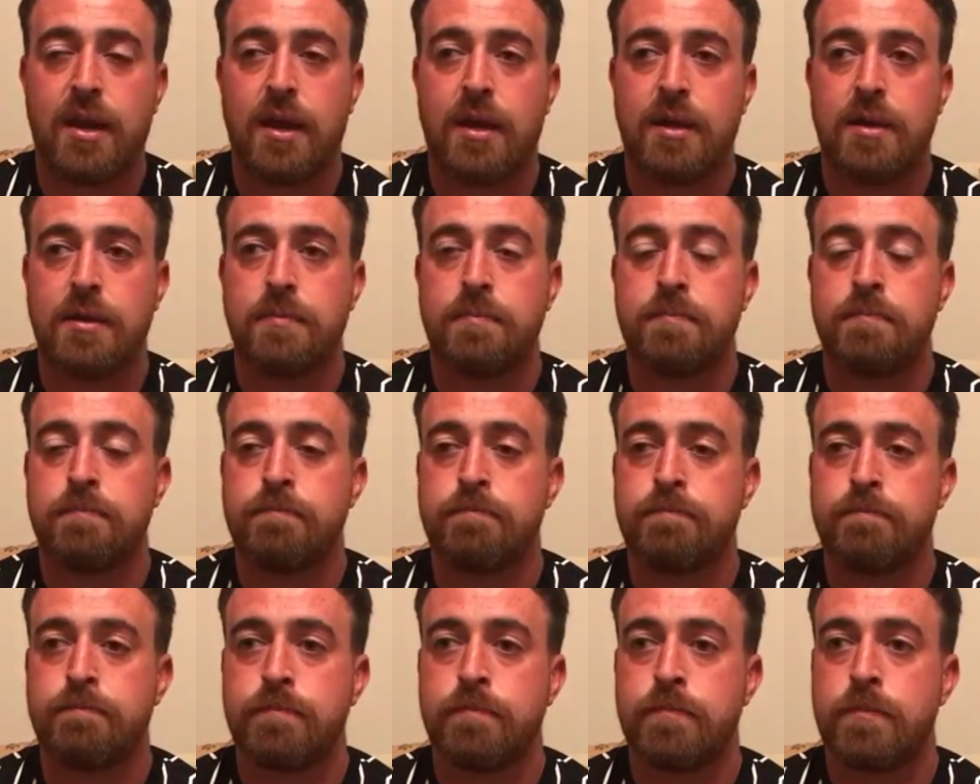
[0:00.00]

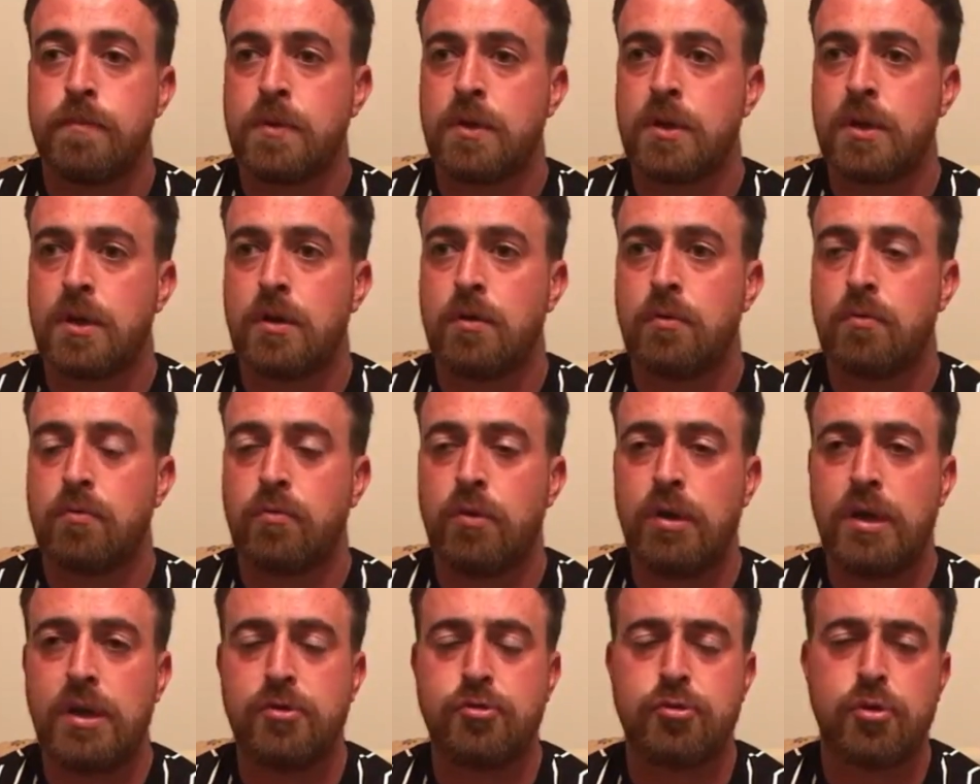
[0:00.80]
Um,
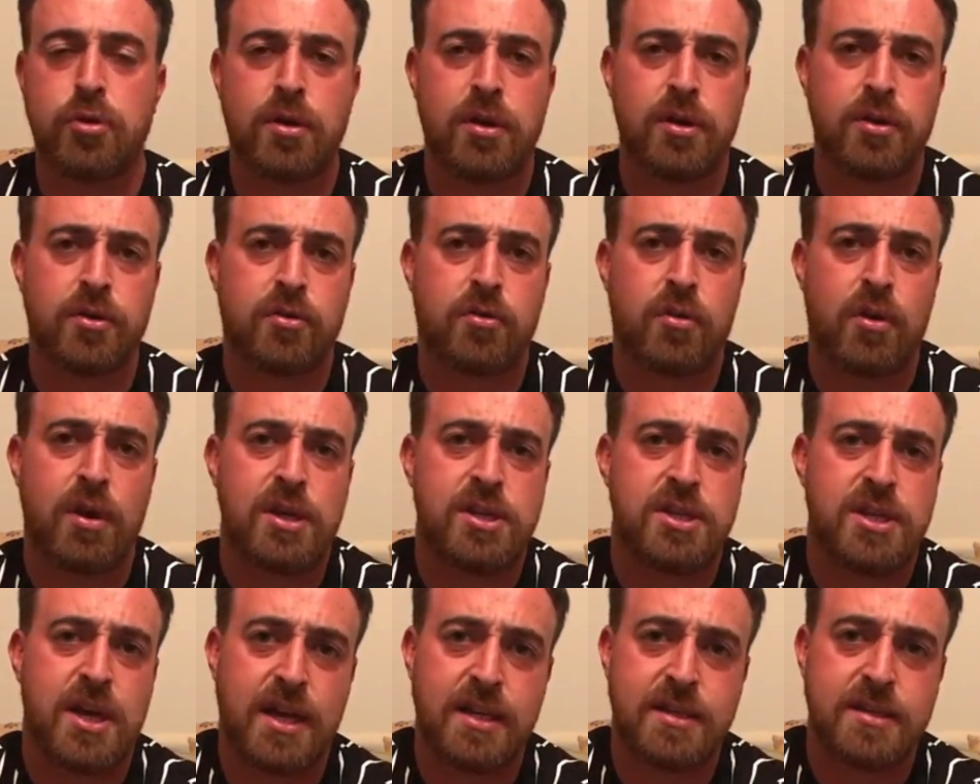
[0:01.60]
really struggling to
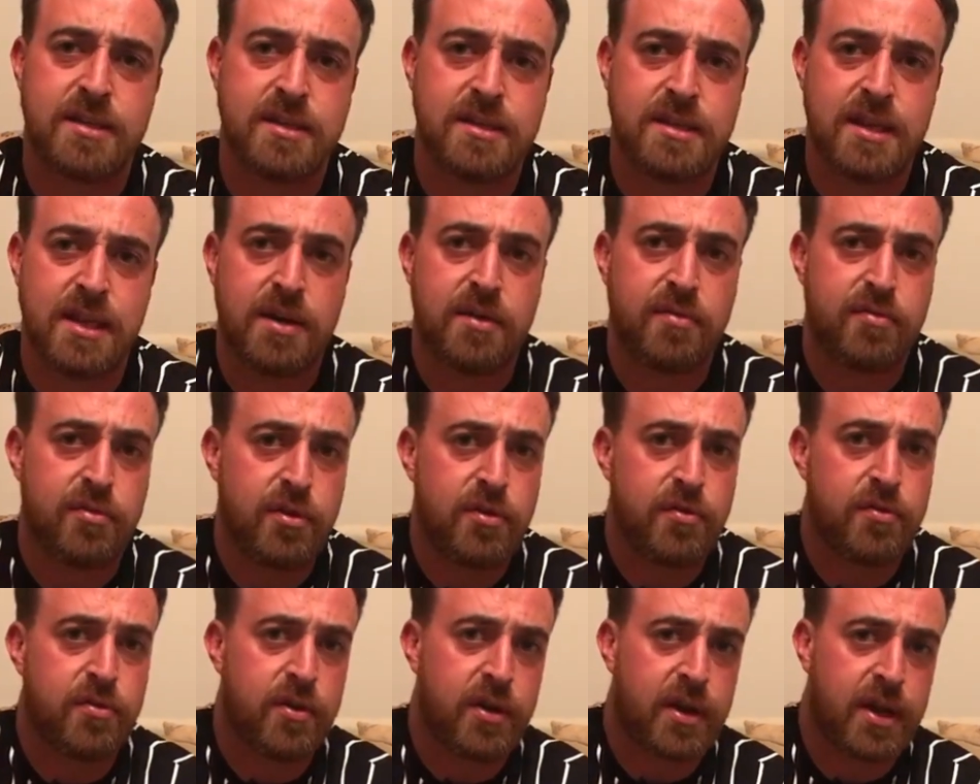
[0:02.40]
create chances. They had a
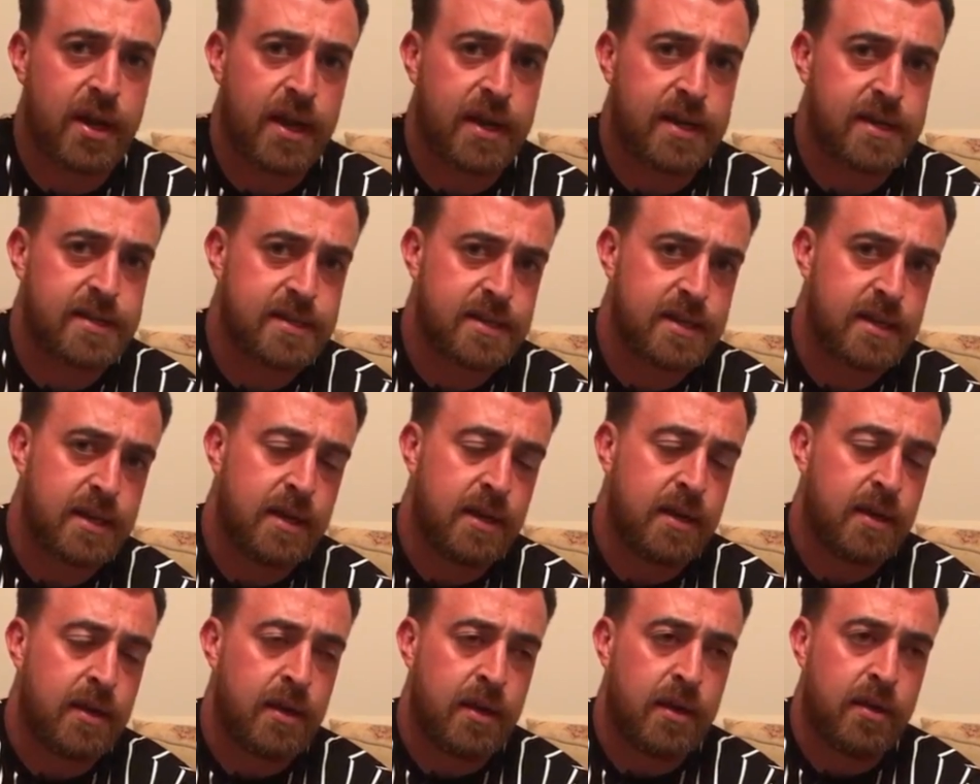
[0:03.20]
few free kicks
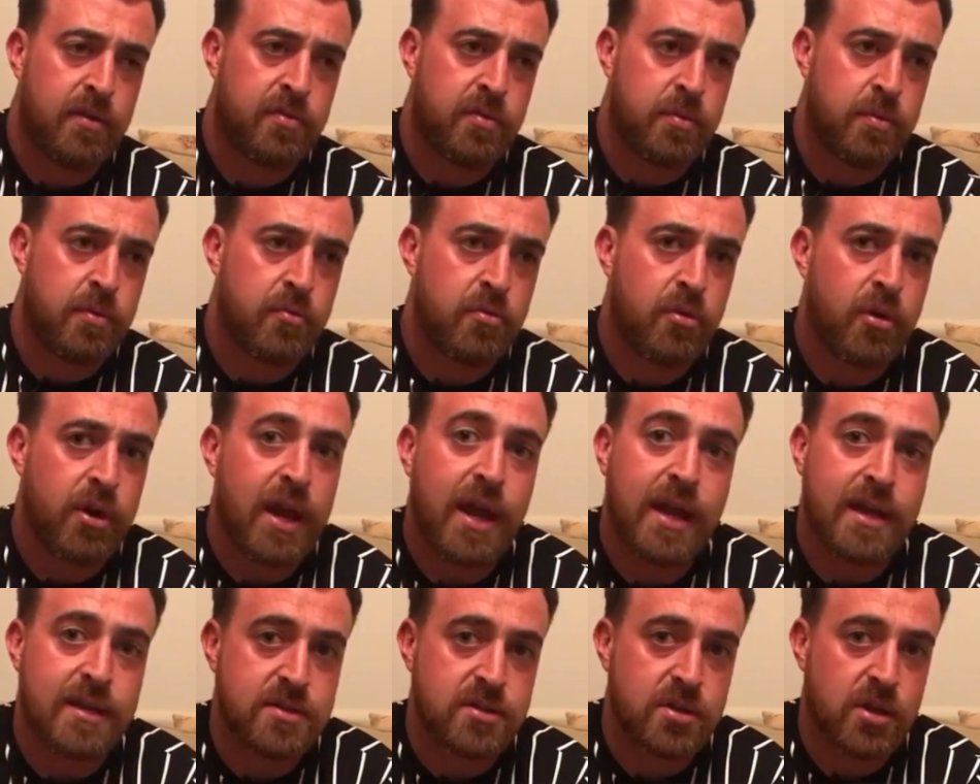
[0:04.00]
from the
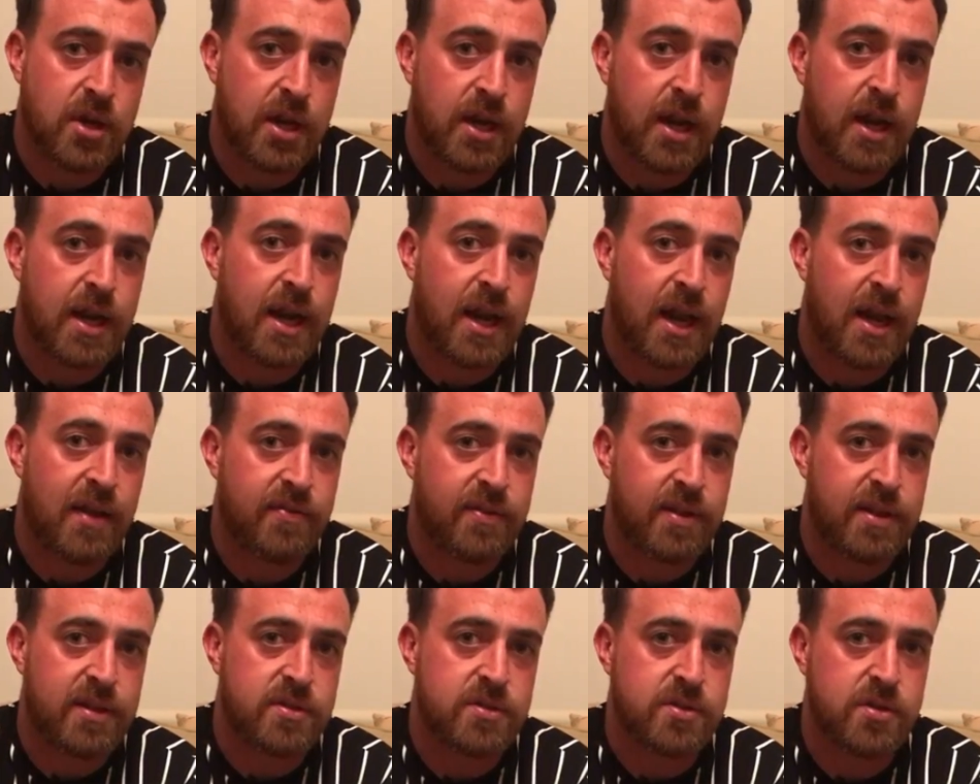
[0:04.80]
right hand side and
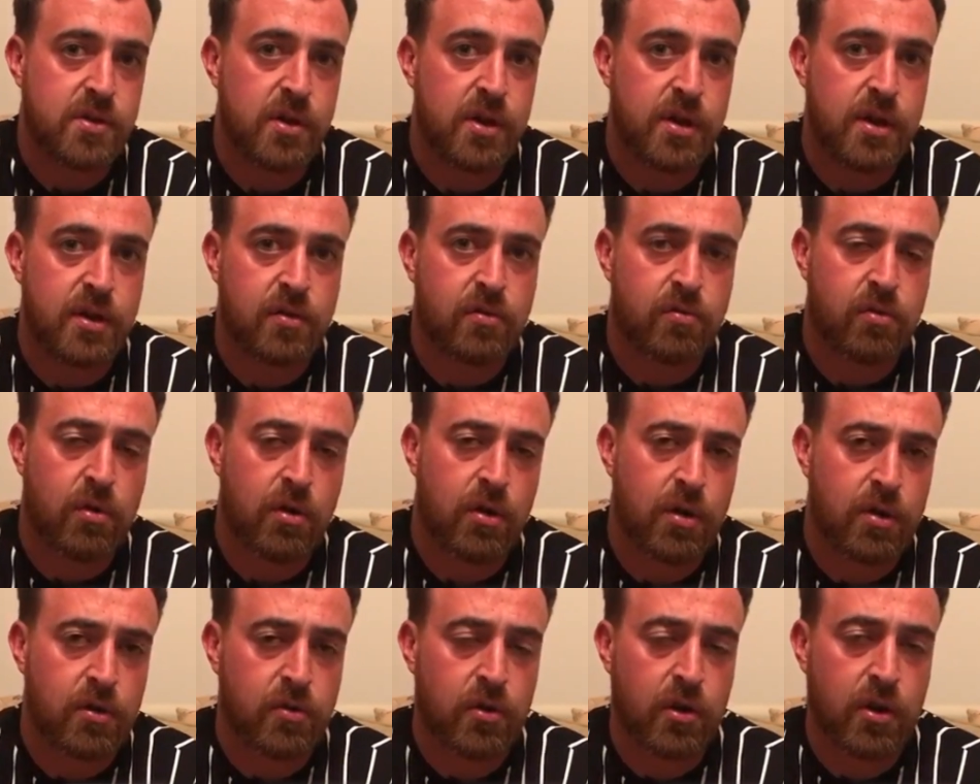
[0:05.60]
left hand side
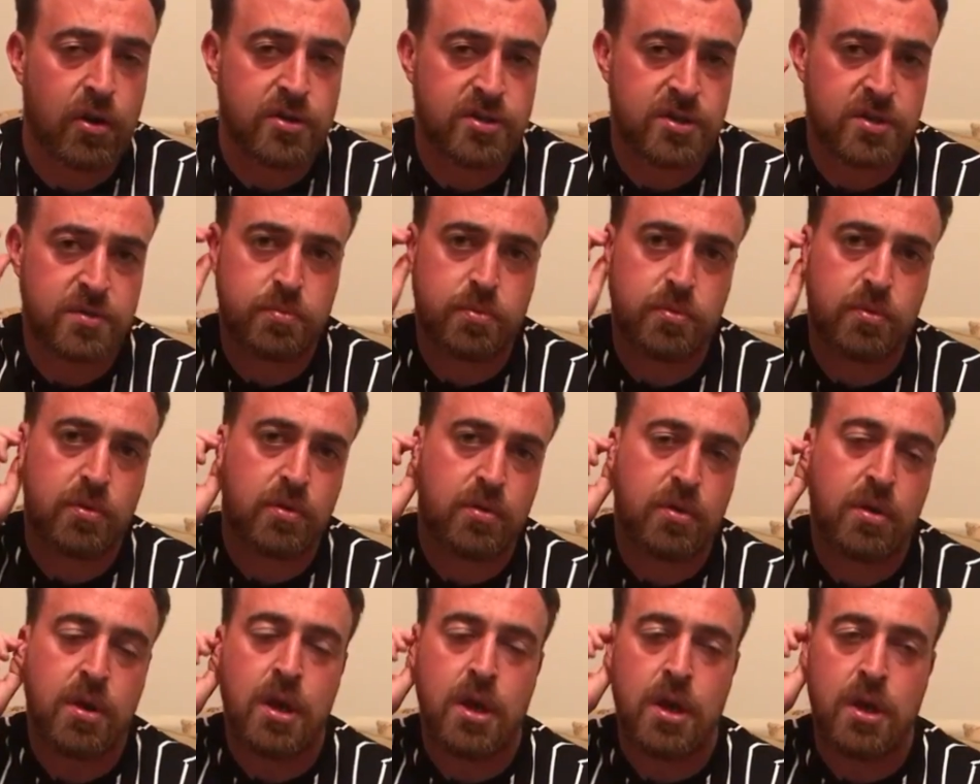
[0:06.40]
cro- crosses,
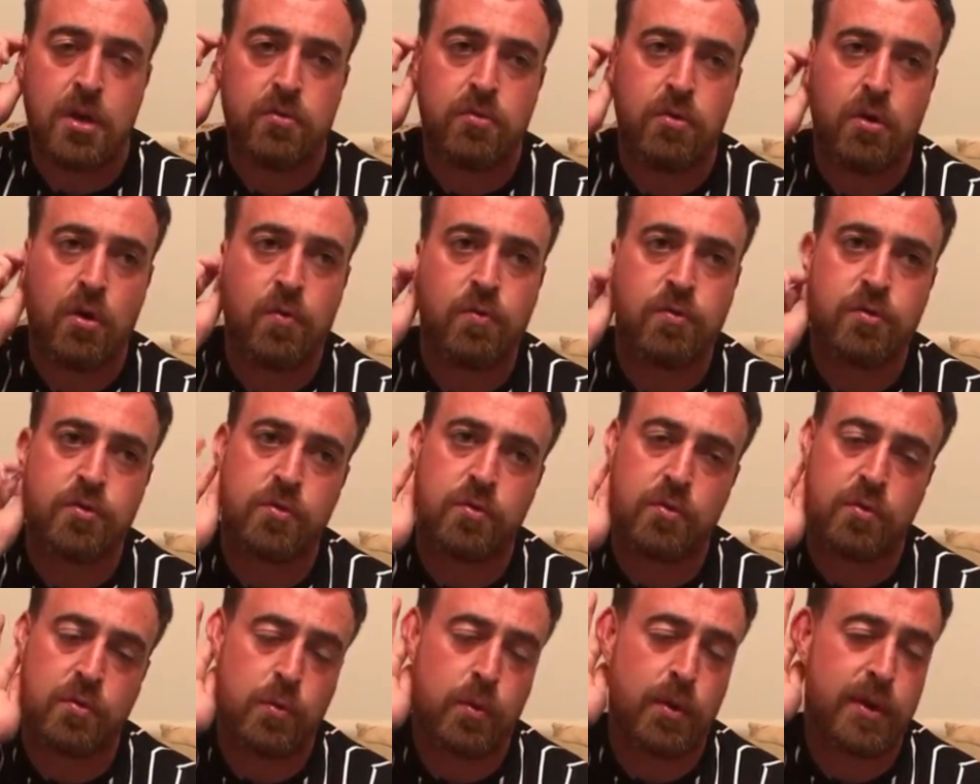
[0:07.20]
but Robes
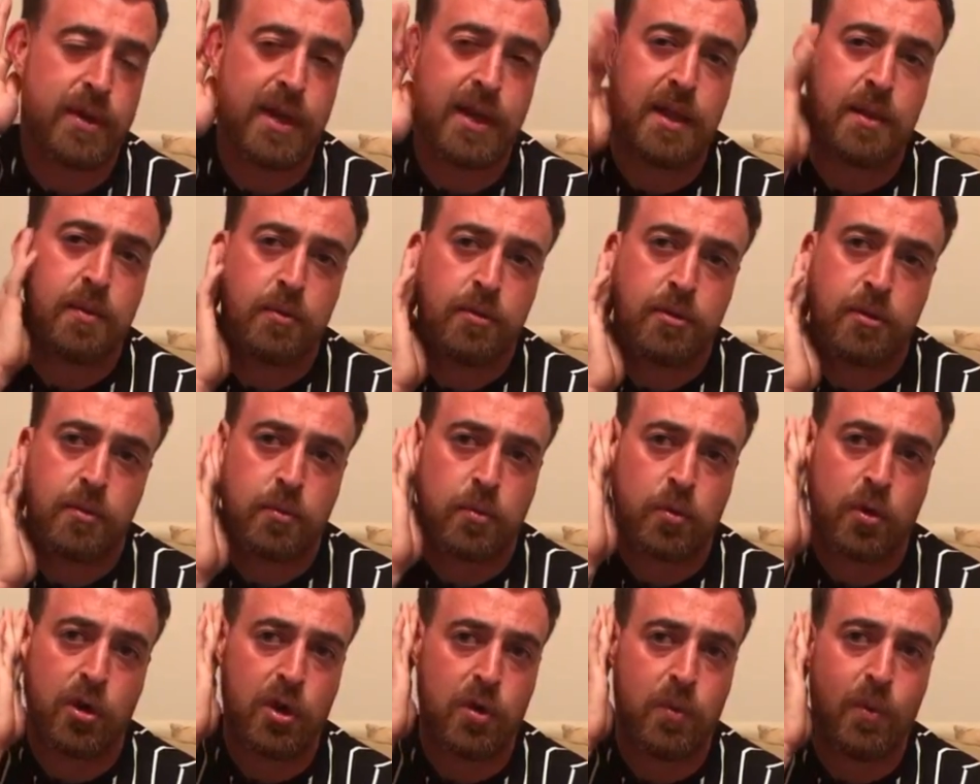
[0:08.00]
were, were dealing with
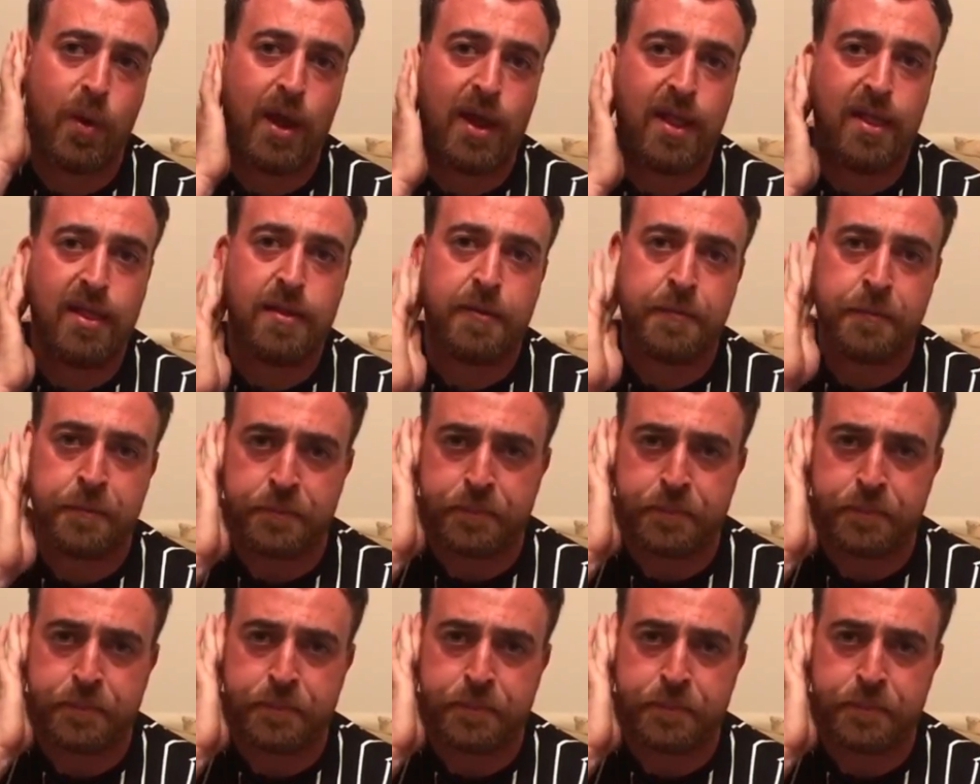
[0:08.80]
them quite well.